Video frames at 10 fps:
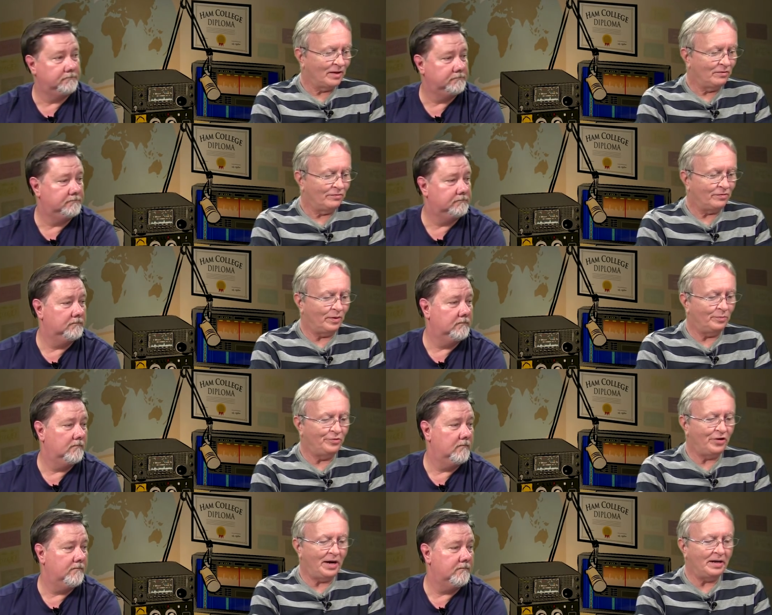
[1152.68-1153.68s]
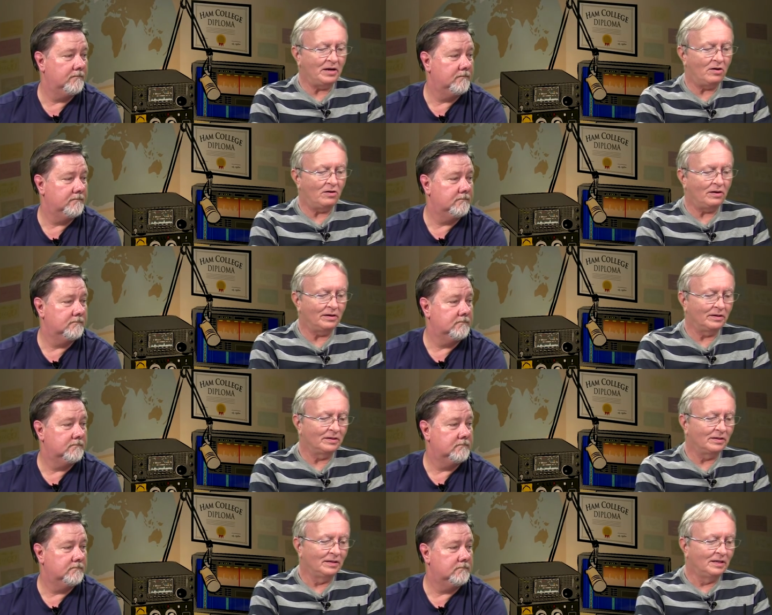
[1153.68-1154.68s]
Speaker 1: from Johnny R.
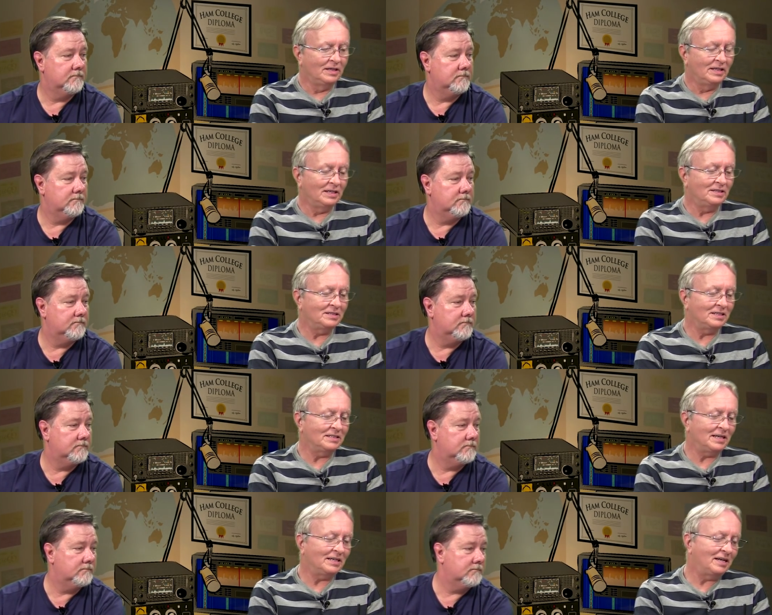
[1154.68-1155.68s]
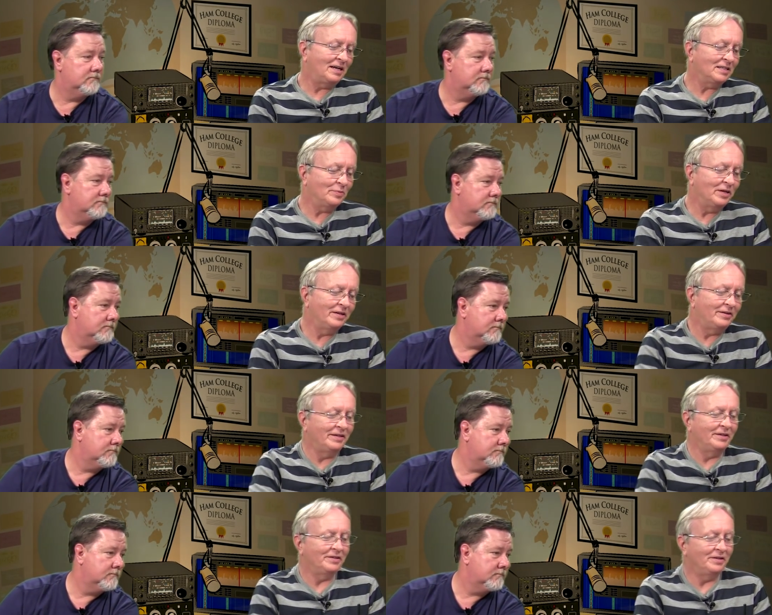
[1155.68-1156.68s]
He says, I'd like to be
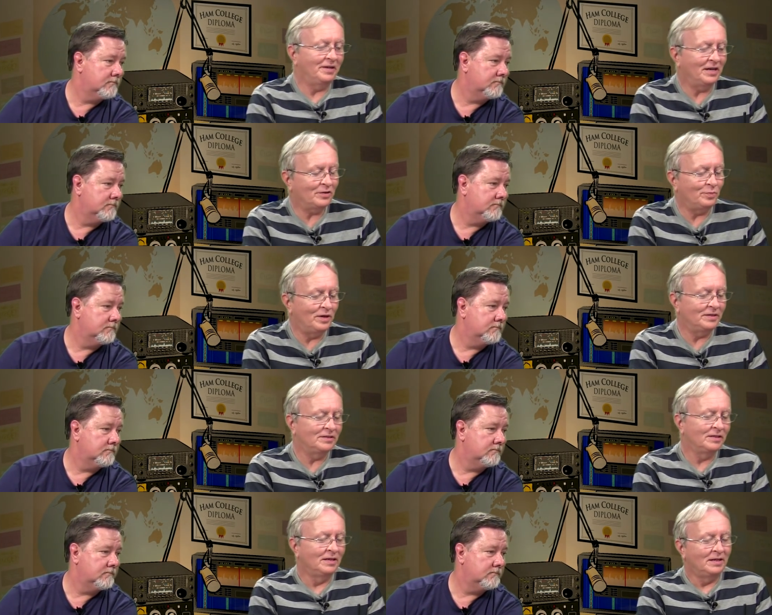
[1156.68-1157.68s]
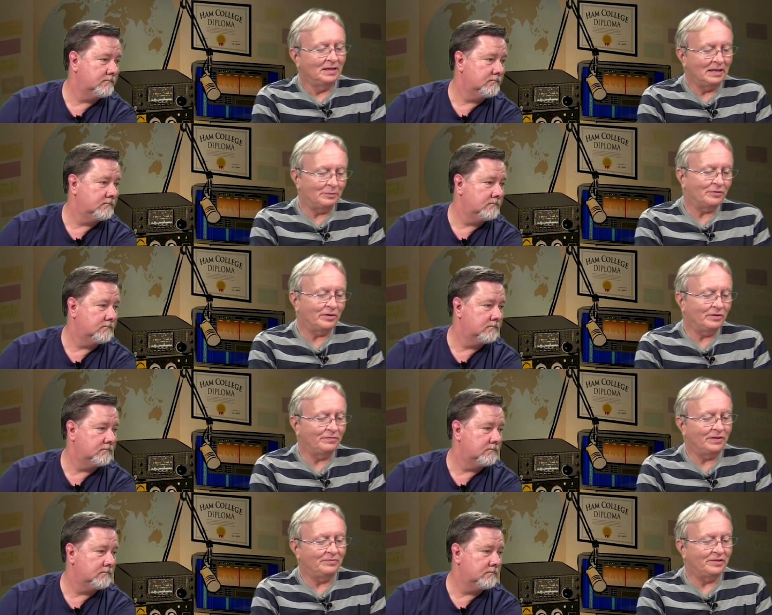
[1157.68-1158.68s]
entered into next month's episode
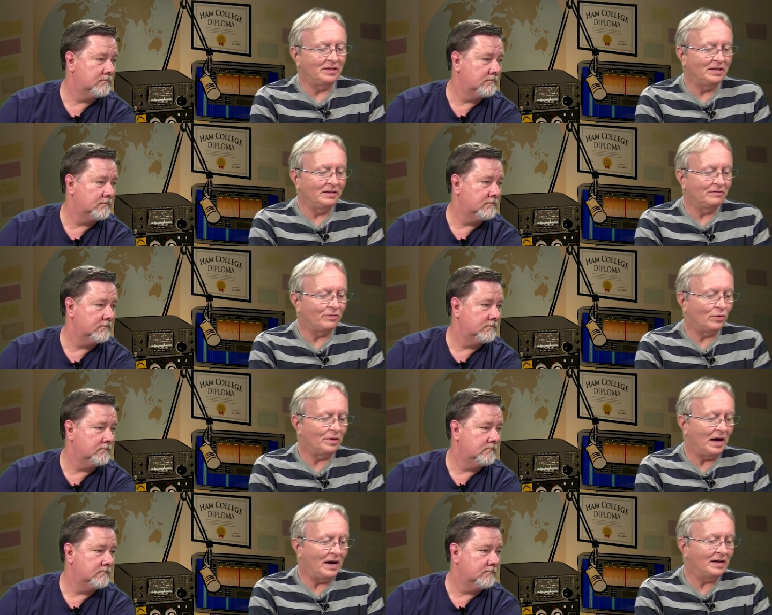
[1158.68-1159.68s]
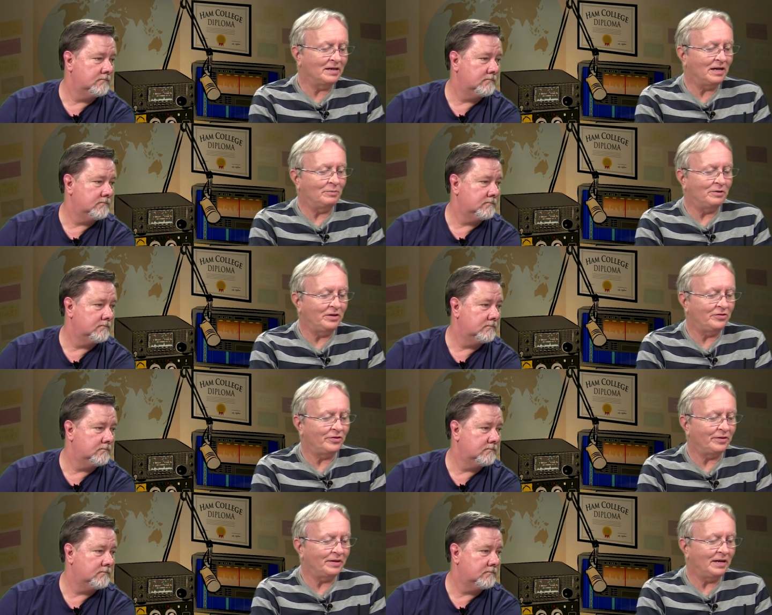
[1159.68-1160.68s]
15 for the ICOM
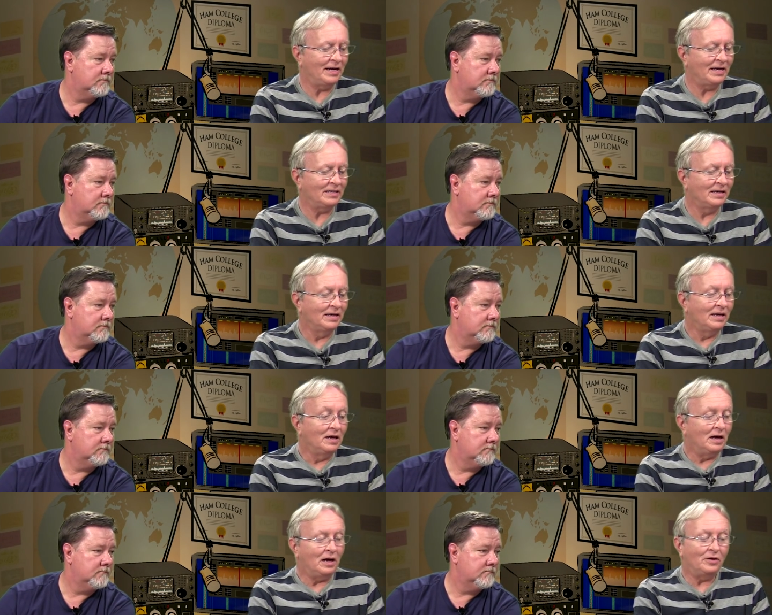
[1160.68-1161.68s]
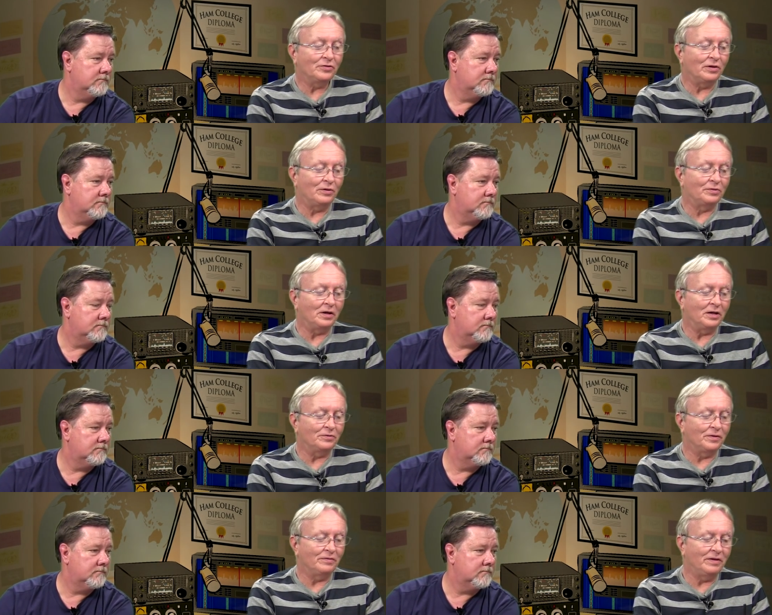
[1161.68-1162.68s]
t-shirt and hat. Also, thanks
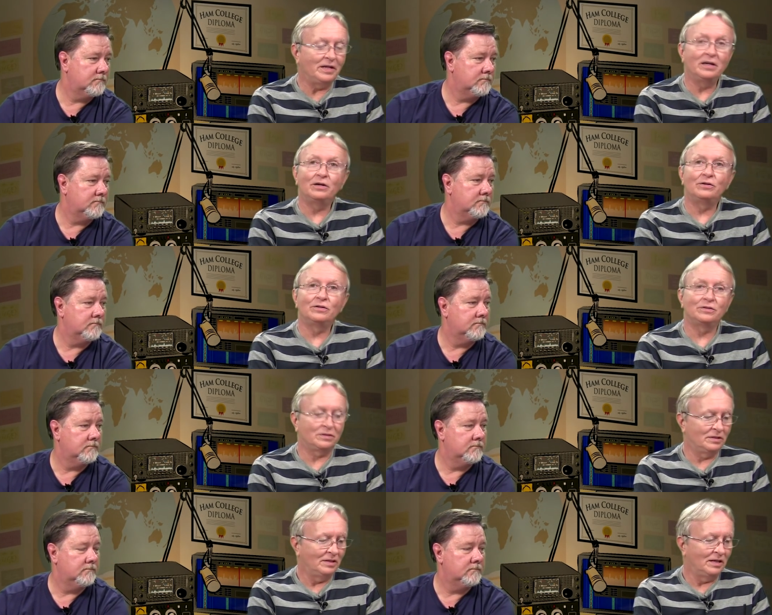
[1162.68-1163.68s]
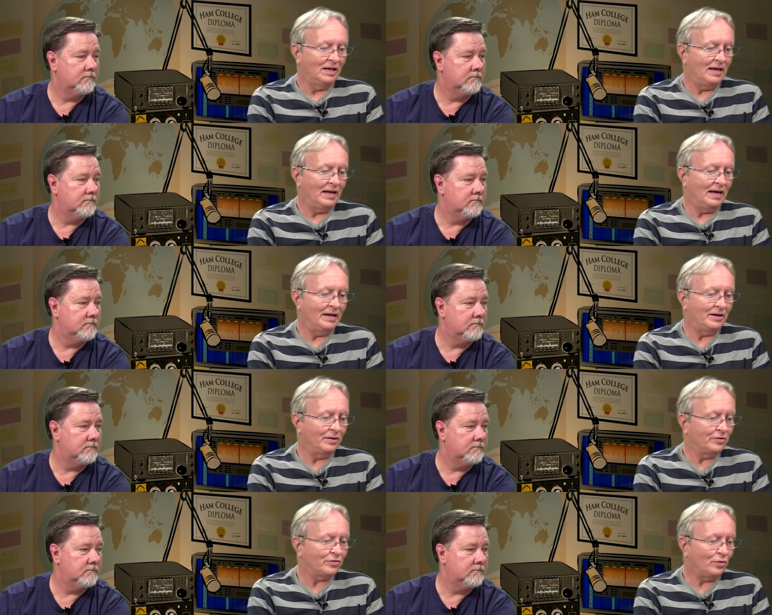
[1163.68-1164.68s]
for the videos and
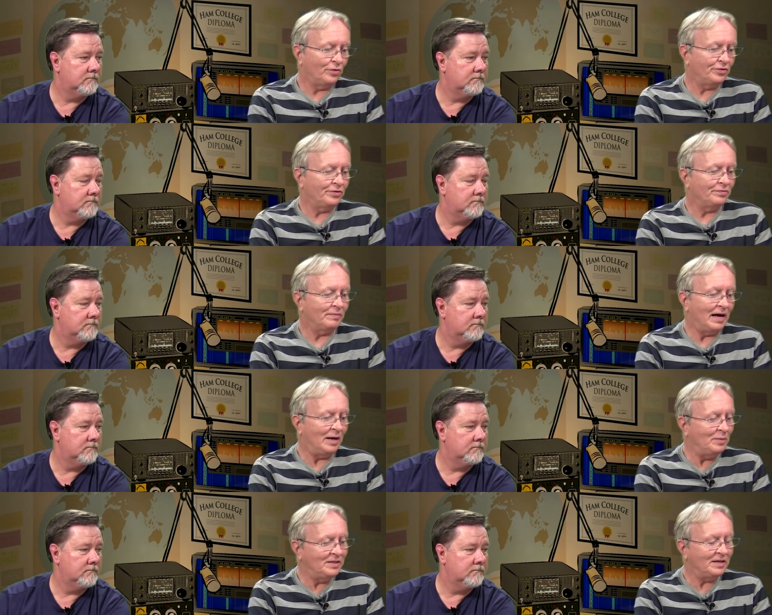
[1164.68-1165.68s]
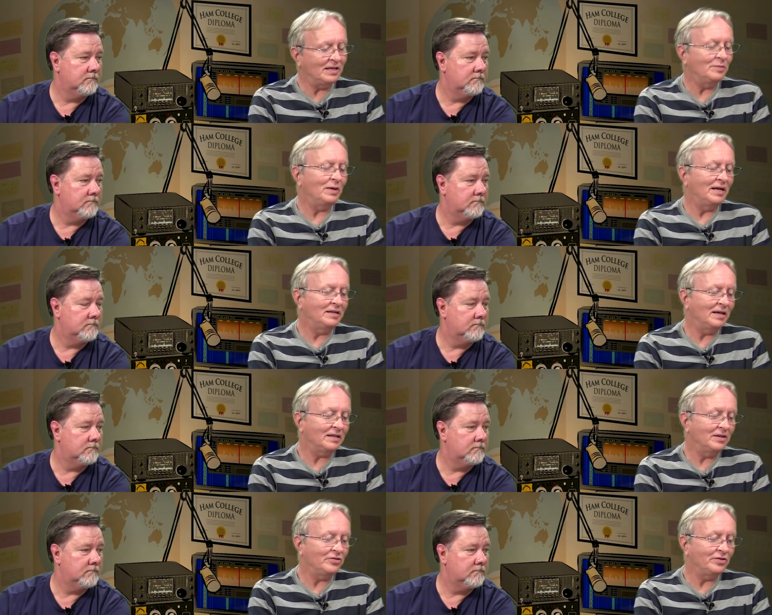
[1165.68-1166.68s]
other sources. I'll be taking my
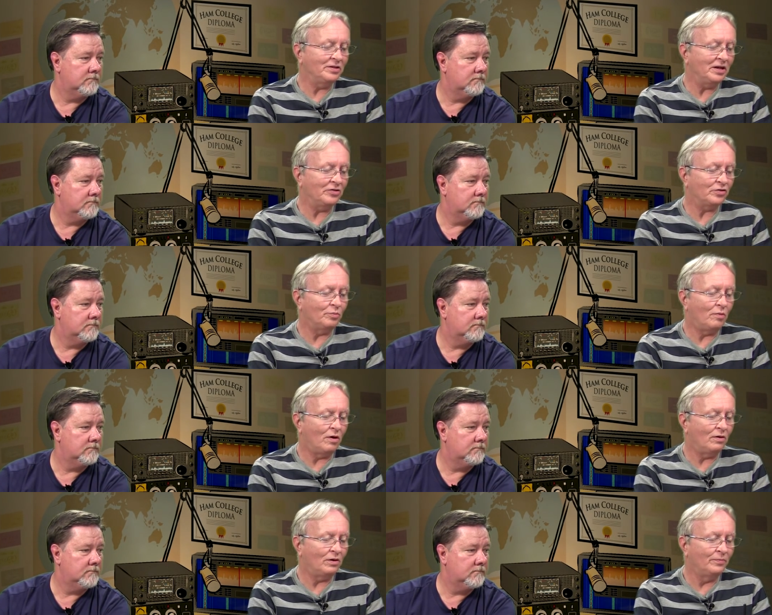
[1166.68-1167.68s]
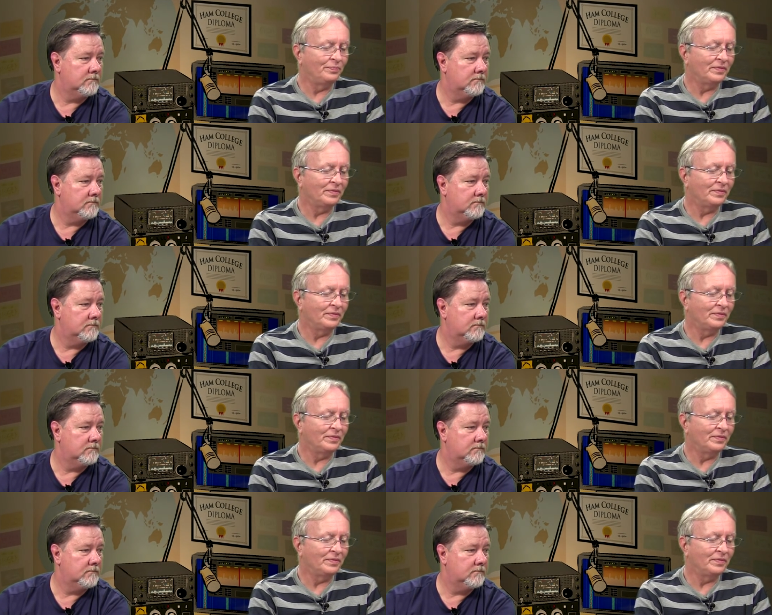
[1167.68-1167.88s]
technician test tomorrow,